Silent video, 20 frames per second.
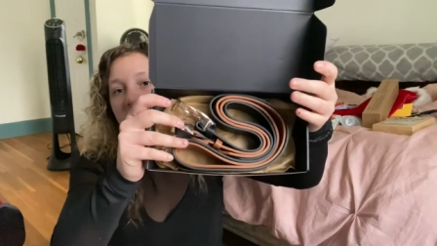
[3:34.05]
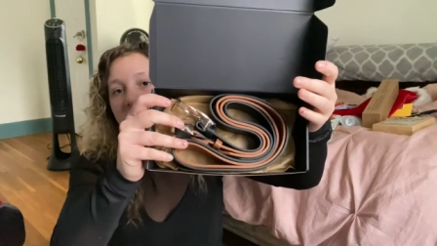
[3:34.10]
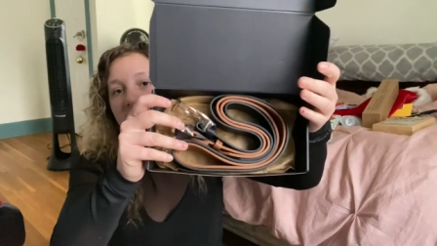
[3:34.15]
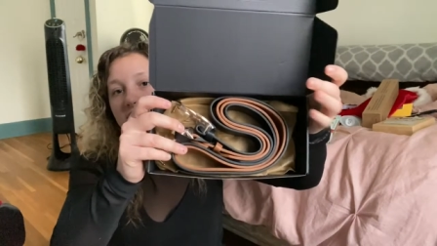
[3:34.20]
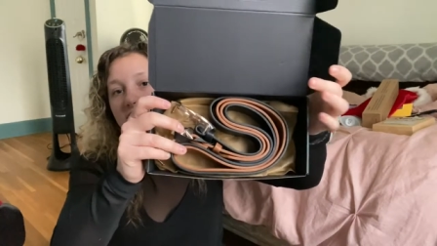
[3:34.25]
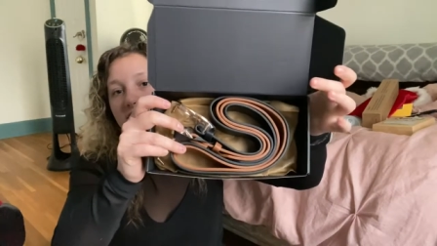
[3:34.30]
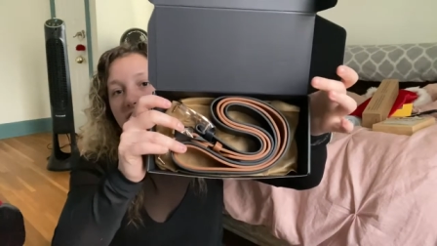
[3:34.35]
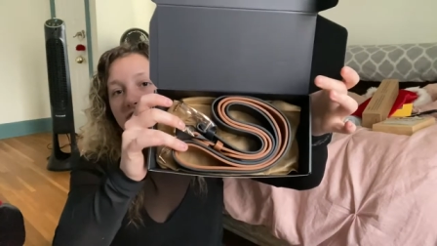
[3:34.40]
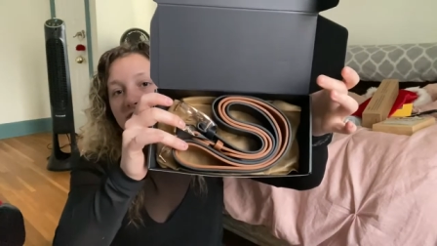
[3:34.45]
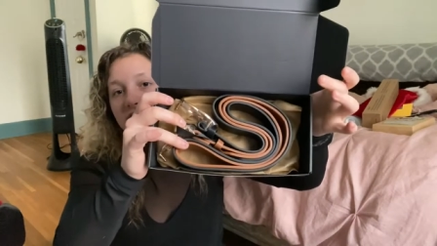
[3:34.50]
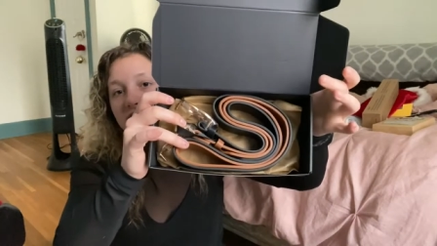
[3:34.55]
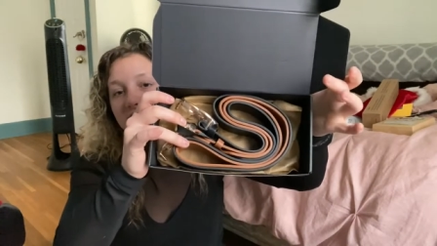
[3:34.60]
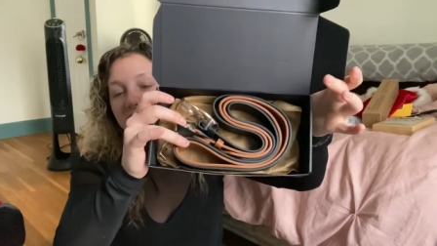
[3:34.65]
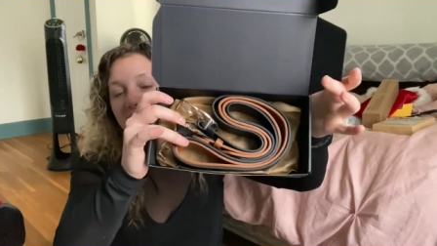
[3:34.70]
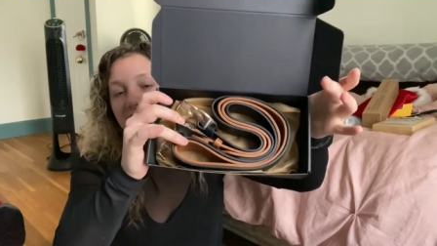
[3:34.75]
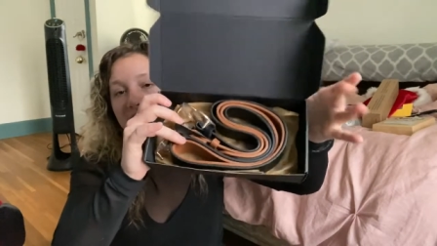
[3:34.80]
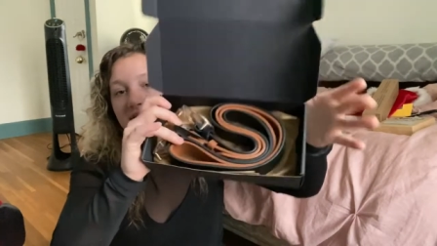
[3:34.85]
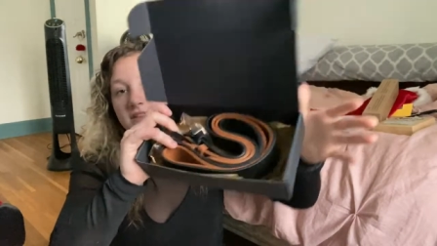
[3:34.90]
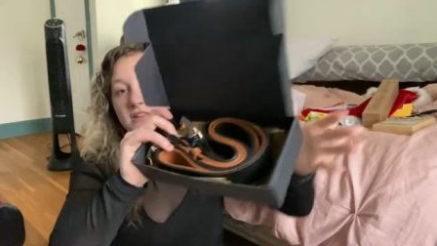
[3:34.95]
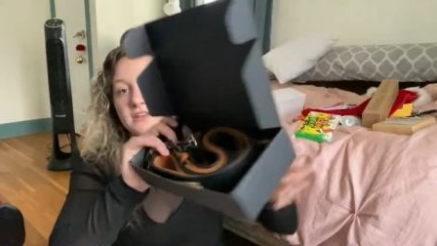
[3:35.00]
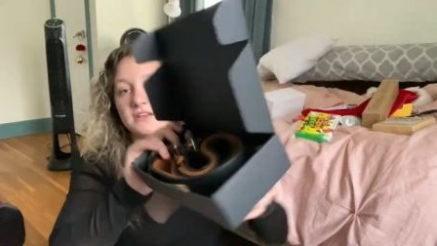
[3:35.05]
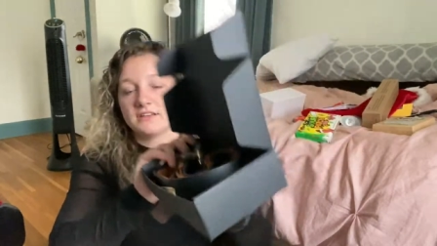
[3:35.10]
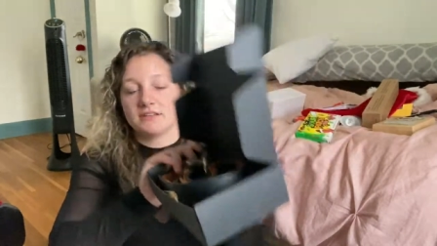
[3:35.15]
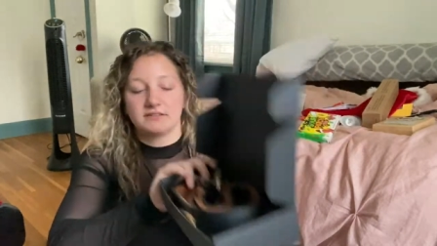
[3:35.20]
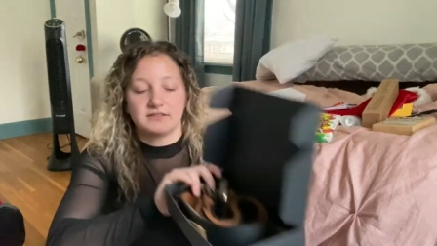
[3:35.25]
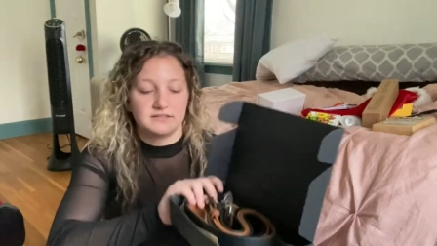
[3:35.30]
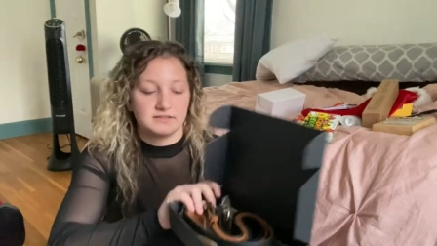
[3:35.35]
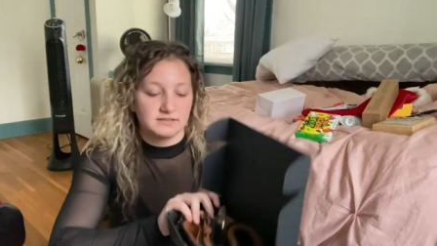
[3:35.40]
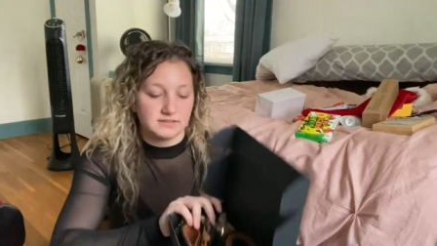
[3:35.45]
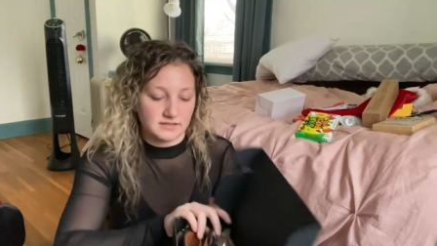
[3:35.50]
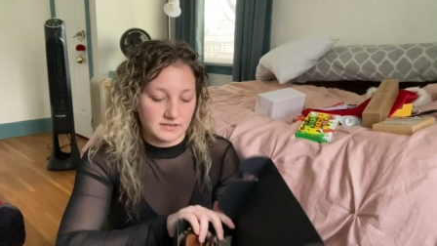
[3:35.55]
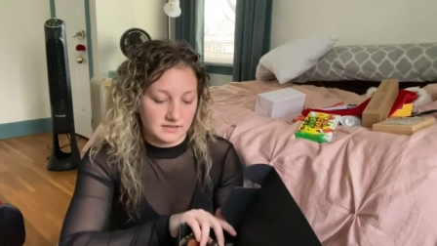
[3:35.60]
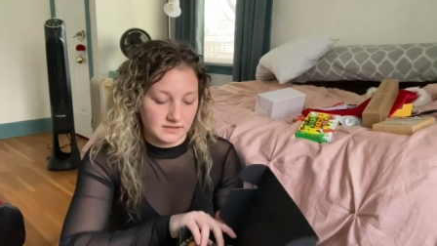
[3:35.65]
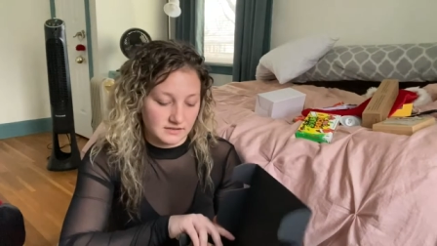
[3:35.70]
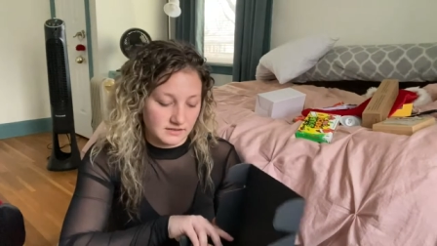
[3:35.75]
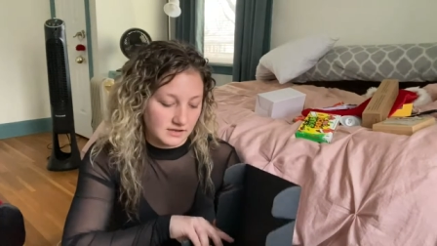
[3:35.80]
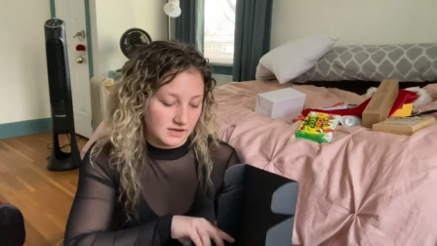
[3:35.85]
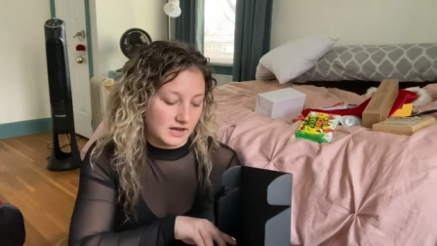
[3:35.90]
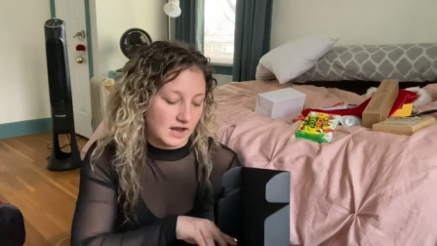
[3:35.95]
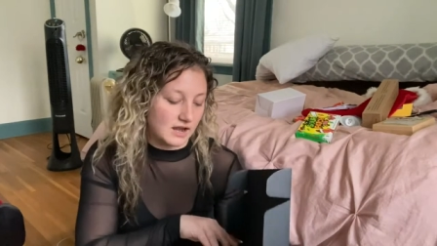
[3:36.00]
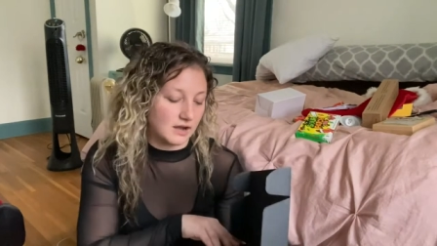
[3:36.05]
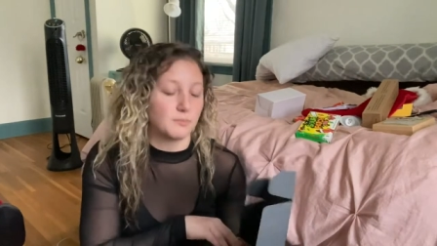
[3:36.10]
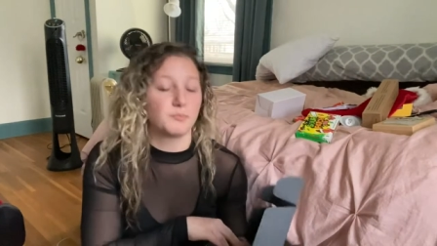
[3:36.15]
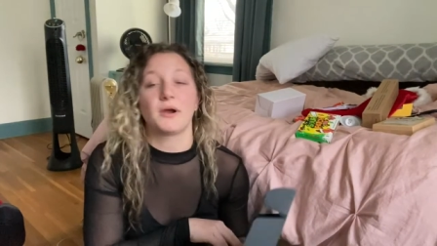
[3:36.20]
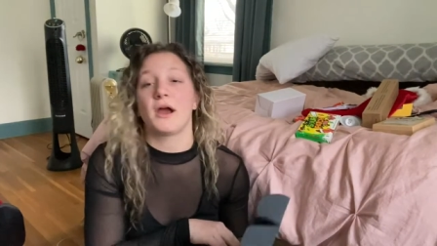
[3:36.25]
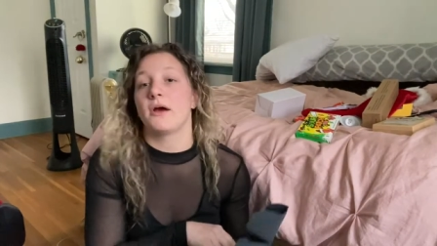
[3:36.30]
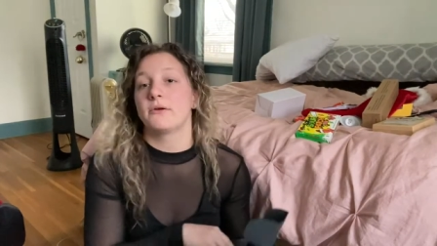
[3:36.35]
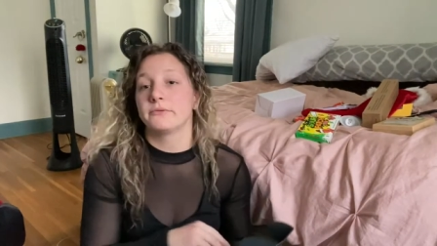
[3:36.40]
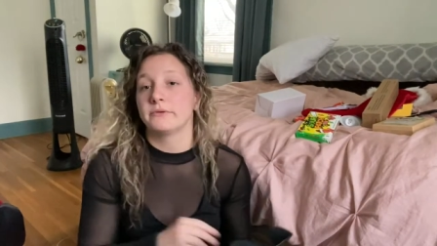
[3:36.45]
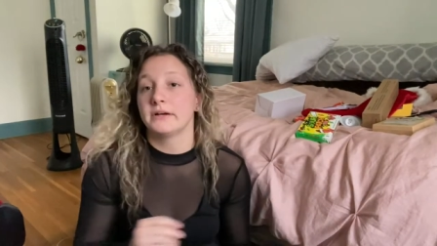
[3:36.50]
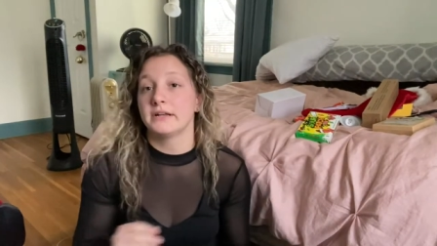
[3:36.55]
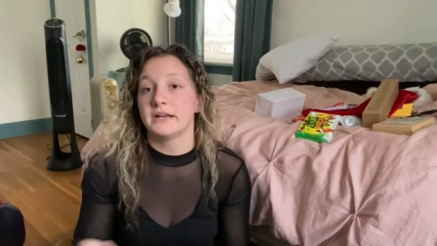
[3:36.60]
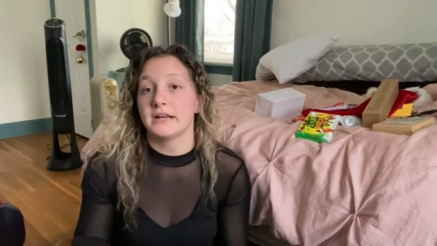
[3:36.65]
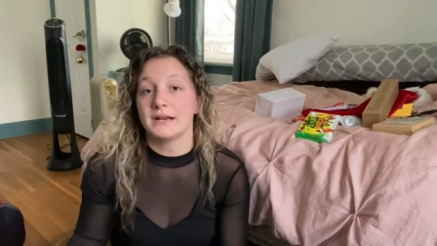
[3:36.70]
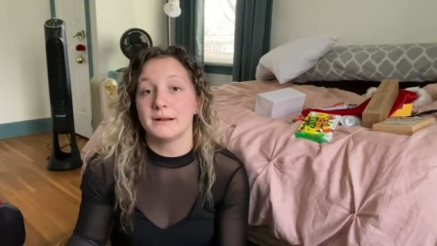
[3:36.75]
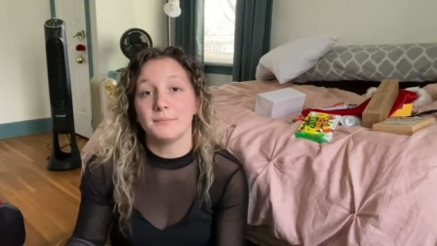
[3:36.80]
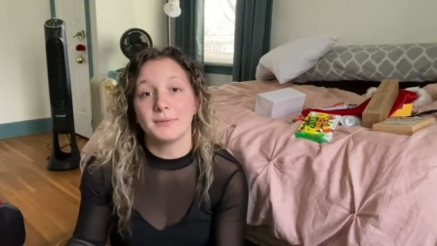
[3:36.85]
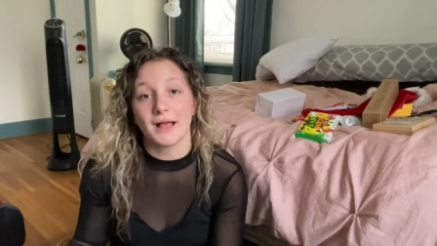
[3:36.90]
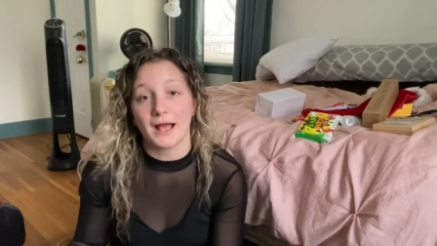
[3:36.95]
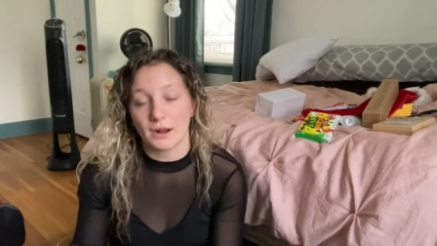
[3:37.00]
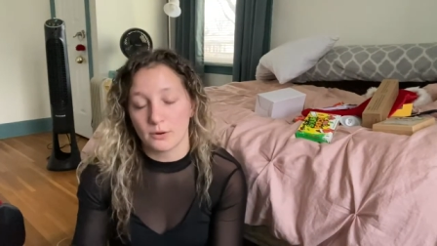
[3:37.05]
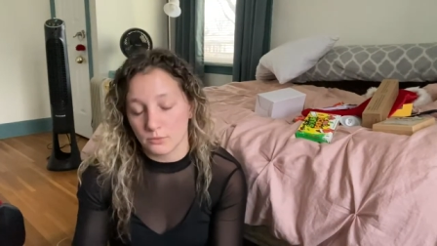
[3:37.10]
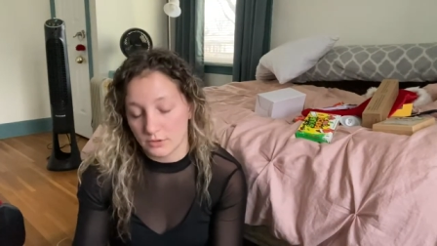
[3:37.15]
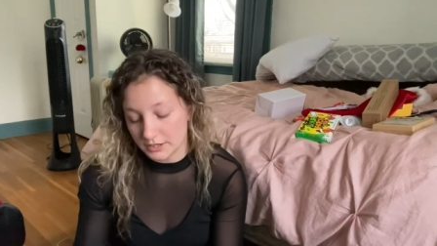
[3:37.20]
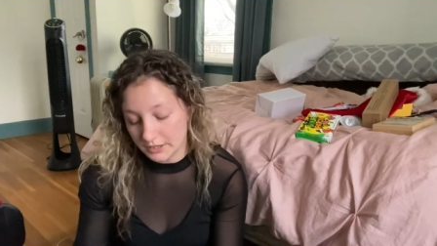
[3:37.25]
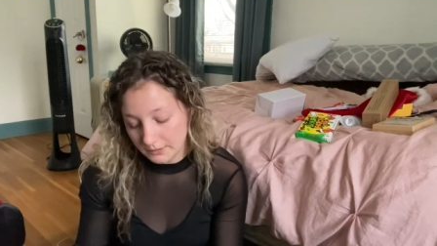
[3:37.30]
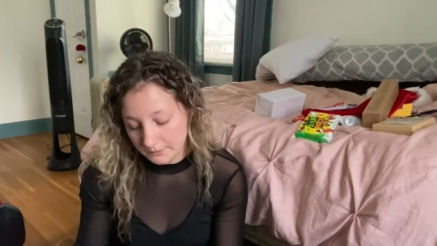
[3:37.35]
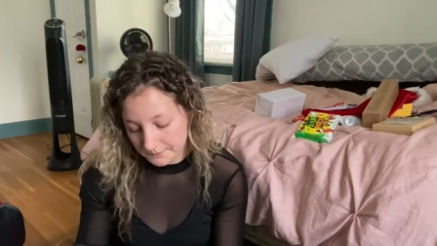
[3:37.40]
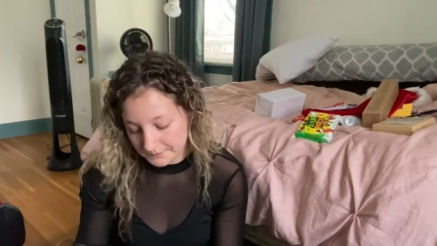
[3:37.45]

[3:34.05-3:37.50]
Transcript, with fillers: that just look like this. I got a brown one and a black one.